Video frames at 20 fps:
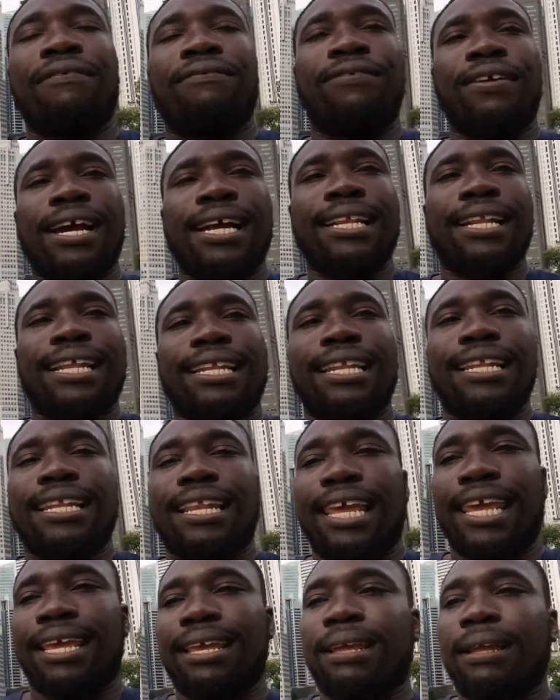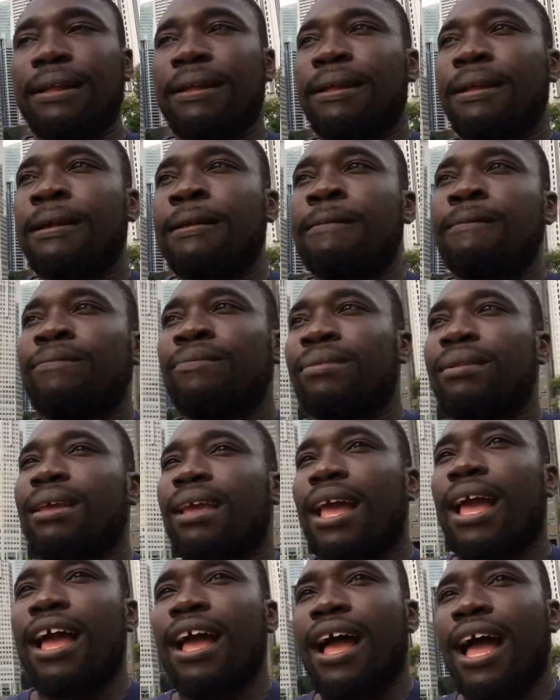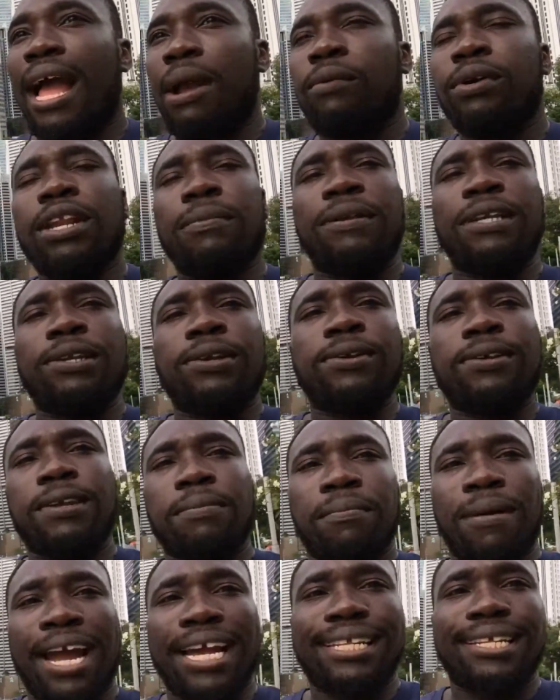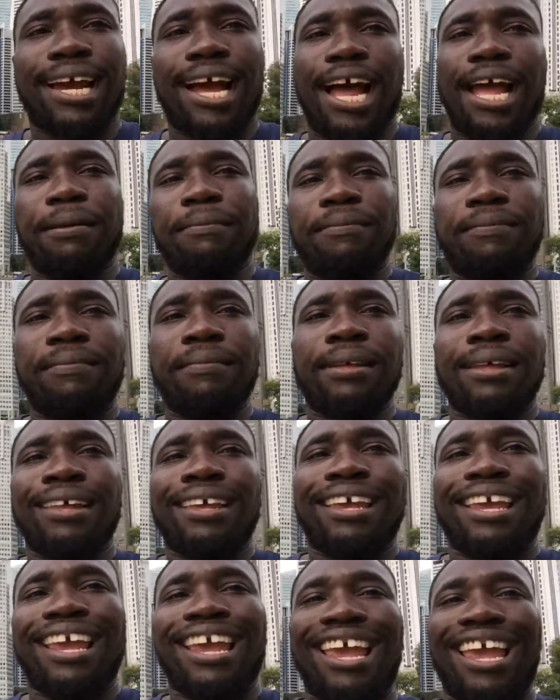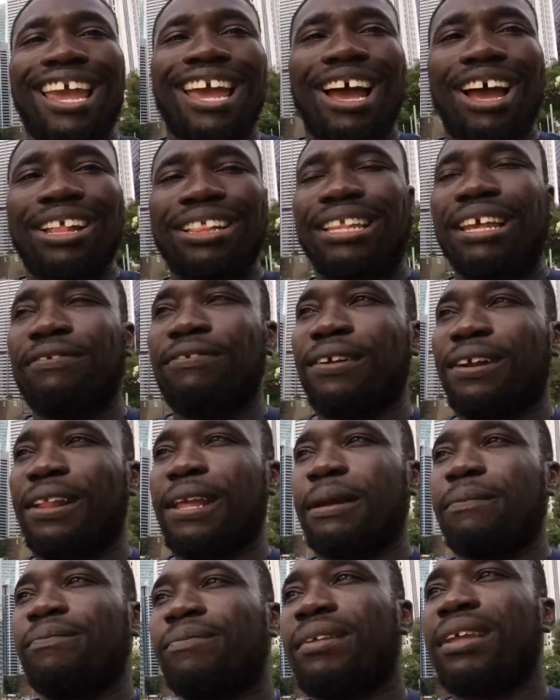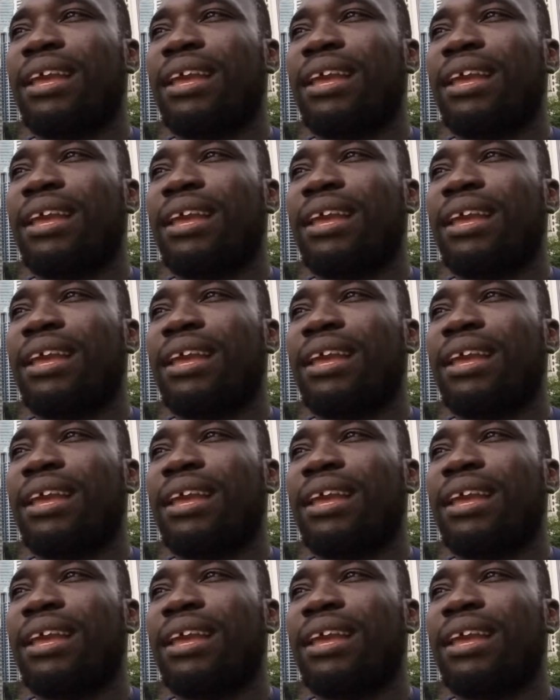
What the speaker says: I find that, like, I want to be using my time differently.